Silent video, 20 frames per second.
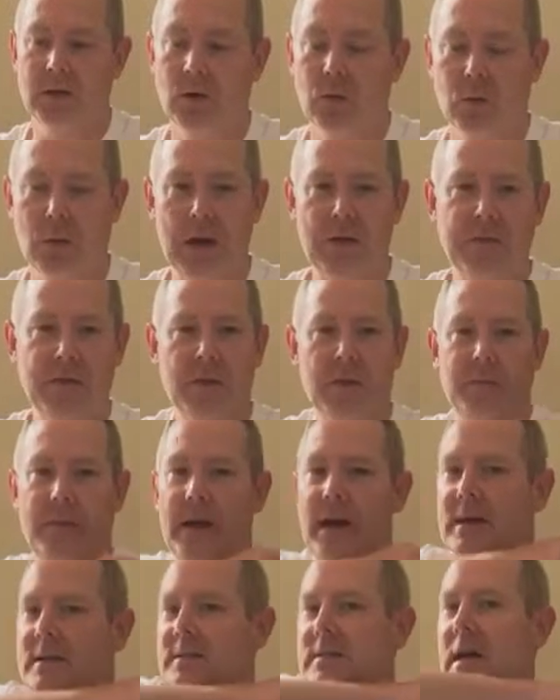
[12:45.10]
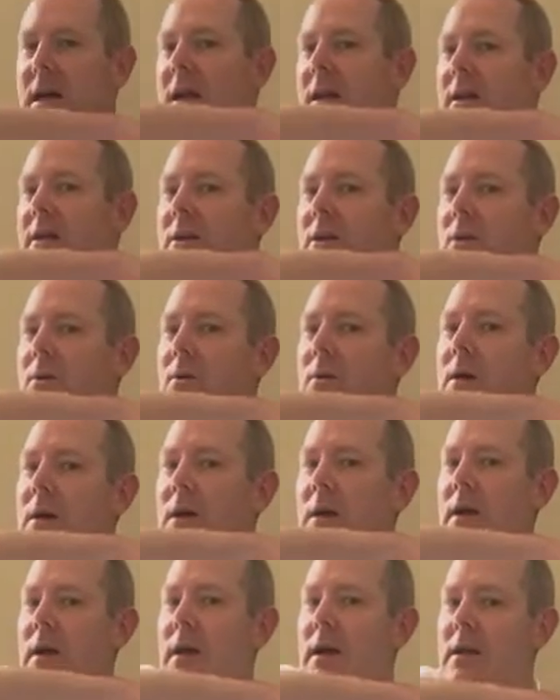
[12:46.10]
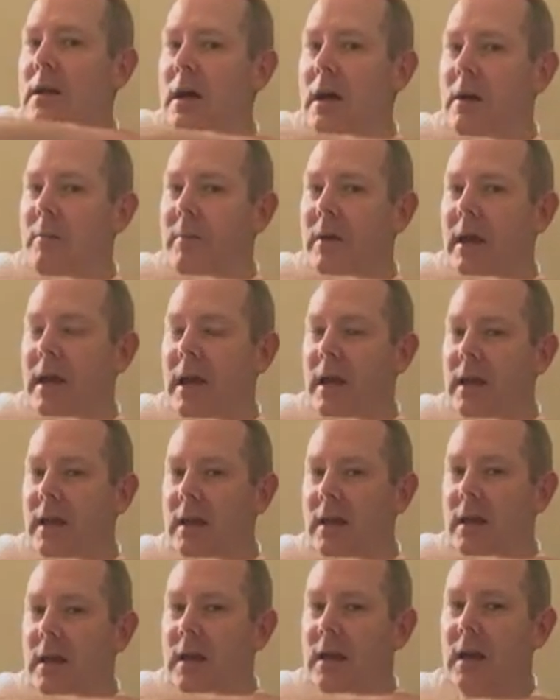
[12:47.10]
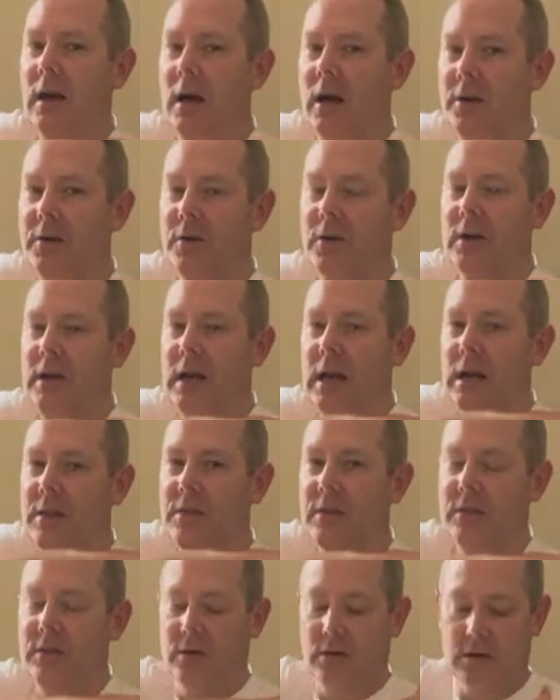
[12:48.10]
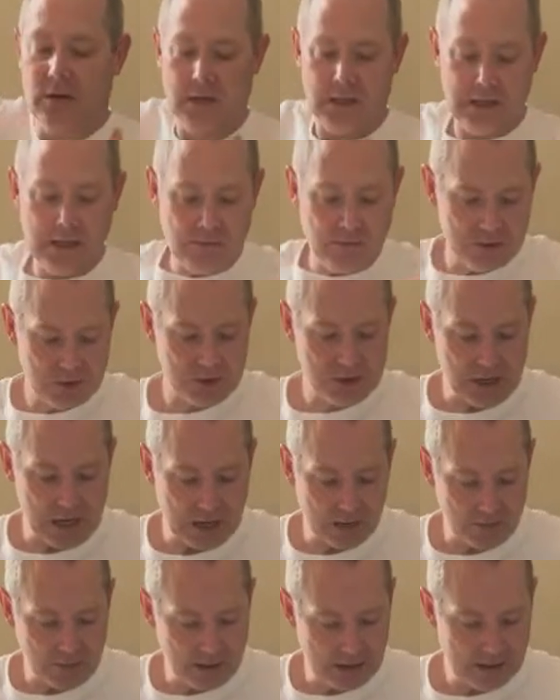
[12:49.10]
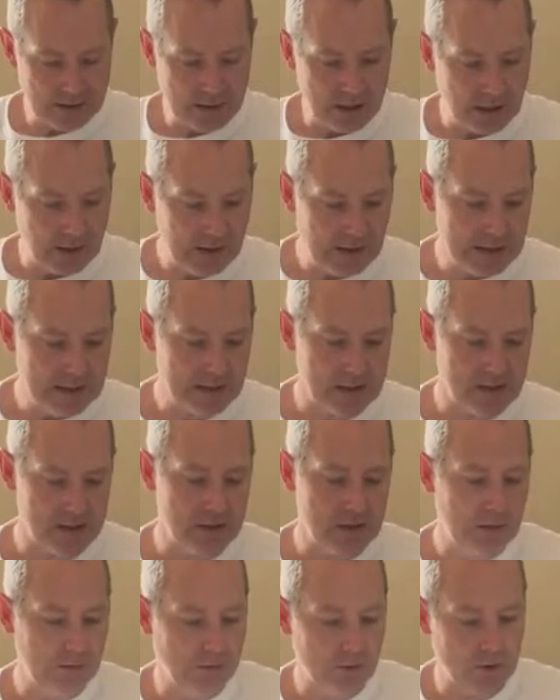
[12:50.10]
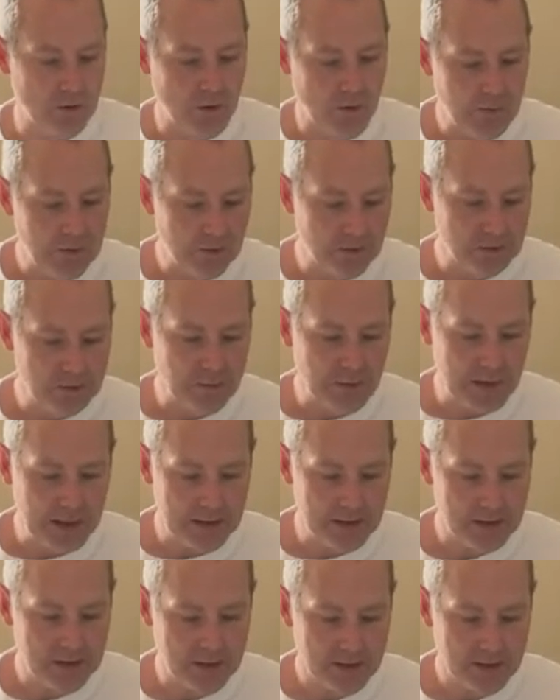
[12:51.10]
right from the back side of you and come in underneath, and they're going to give it a shot right there. That's the subacromial space.